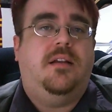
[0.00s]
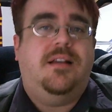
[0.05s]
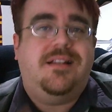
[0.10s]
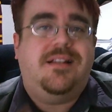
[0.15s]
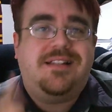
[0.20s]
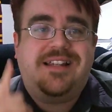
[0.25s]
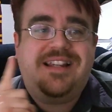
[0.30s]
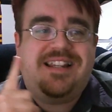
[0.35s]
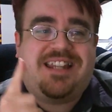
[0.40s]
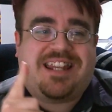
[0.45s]

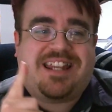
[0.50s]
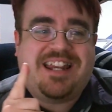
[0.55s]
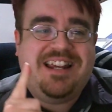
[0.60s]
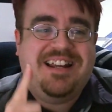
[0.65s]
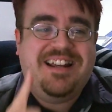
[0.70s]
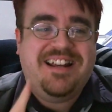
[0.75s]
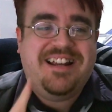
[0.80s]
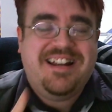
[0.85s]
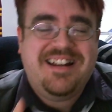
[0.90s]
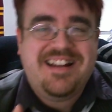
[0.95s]
This
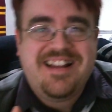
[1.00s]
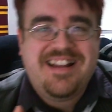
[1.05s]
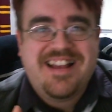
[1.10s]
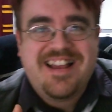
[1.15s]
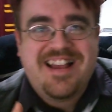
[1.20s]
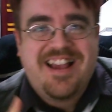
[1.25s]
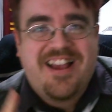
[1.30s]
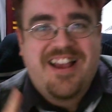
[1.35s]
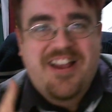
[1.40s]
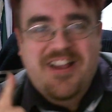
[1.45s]
is
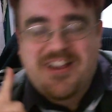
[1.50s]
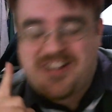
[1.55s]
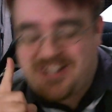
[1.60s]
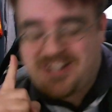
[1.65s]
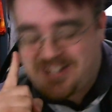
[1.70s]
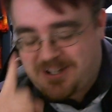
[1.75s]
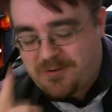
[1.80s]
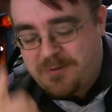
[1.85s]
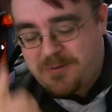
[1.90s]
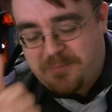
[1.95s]

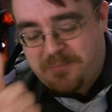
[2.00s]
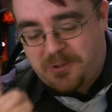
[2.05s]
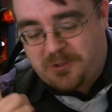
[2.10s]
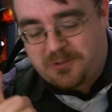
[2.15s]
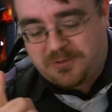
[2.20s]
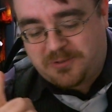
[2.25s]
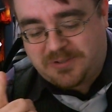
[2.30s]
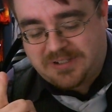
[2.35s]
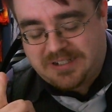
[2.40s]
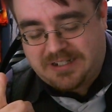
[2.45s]
so
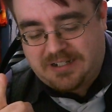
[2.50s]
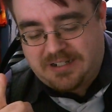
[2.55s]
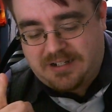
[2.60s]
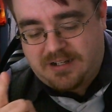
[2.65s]
important.